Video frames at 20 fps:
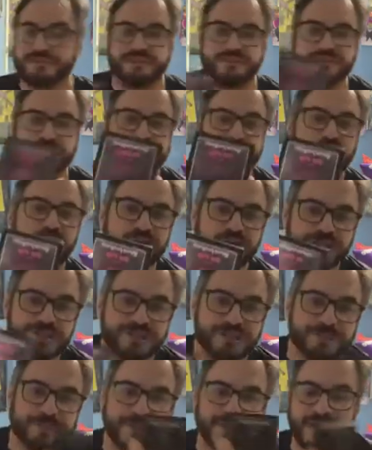like
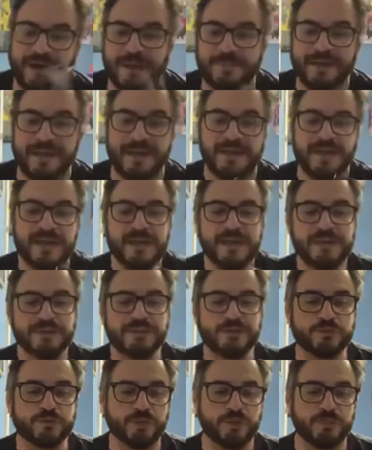Starship and Combat,
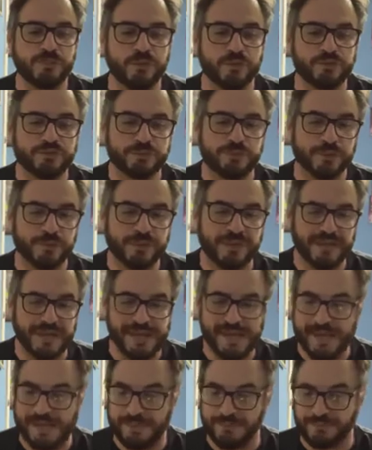these were multiple
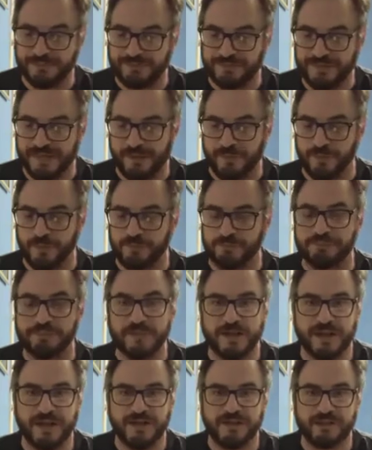games that were
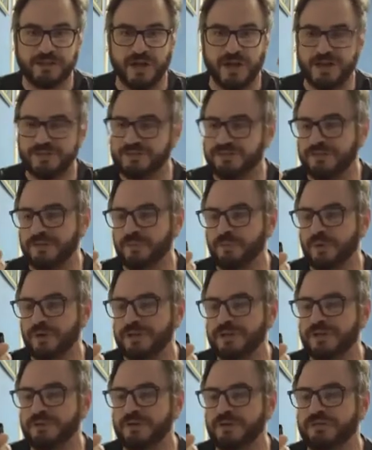launched in
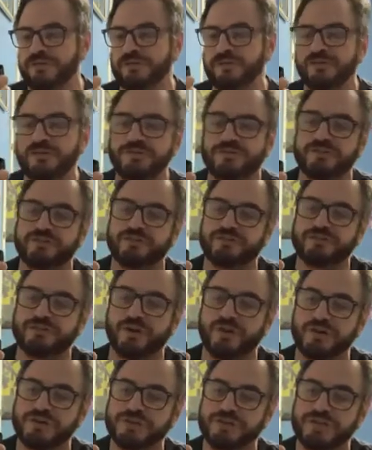one unit. So this is
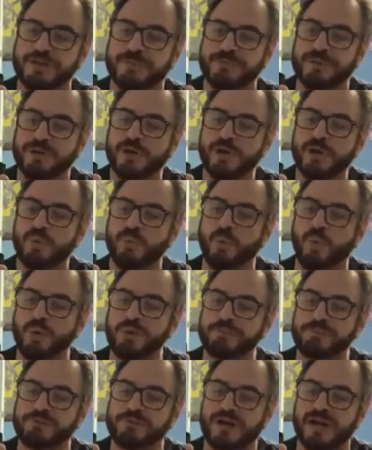Starship,
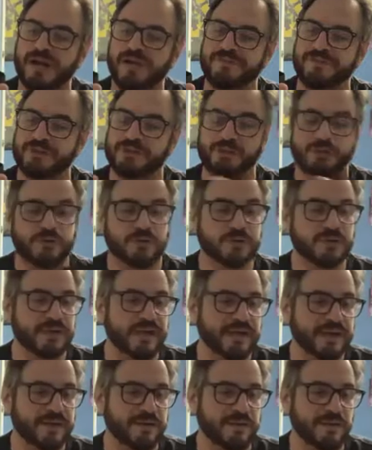Warp Drive, and Lunar
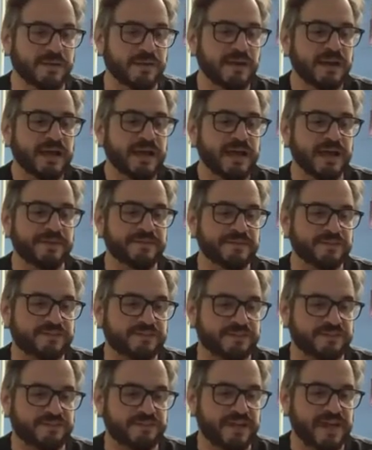Lander. And this
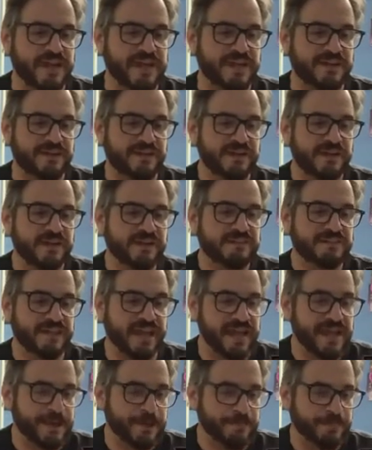is Tank,
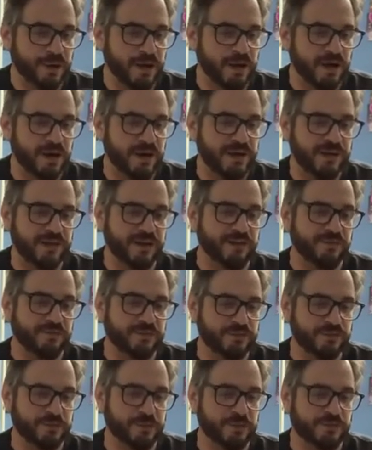Tank Pong,
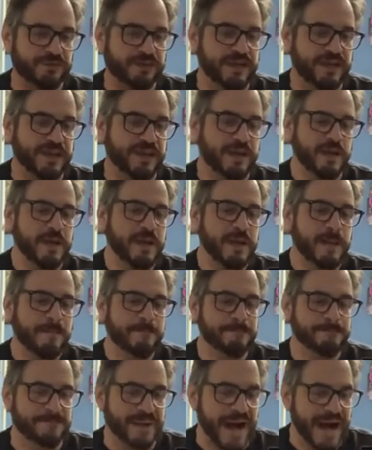Invisible Tank,
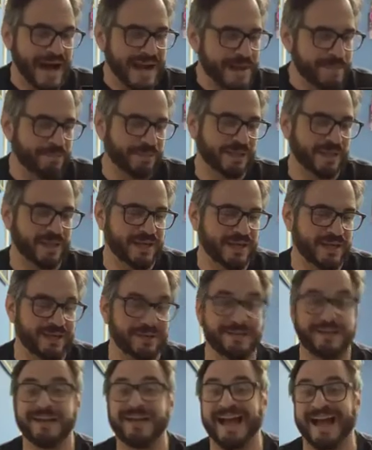
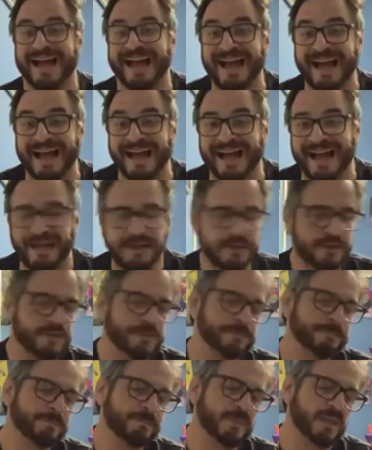Biplane,
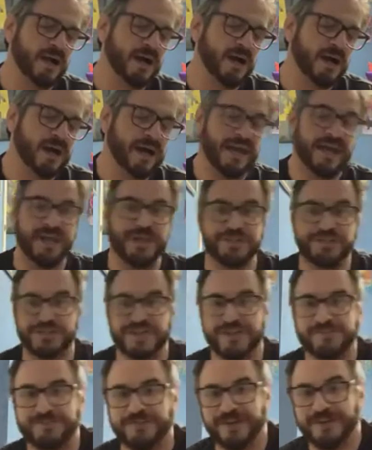and
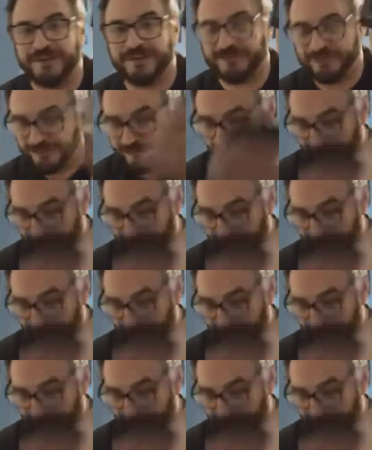Jet Fighter. So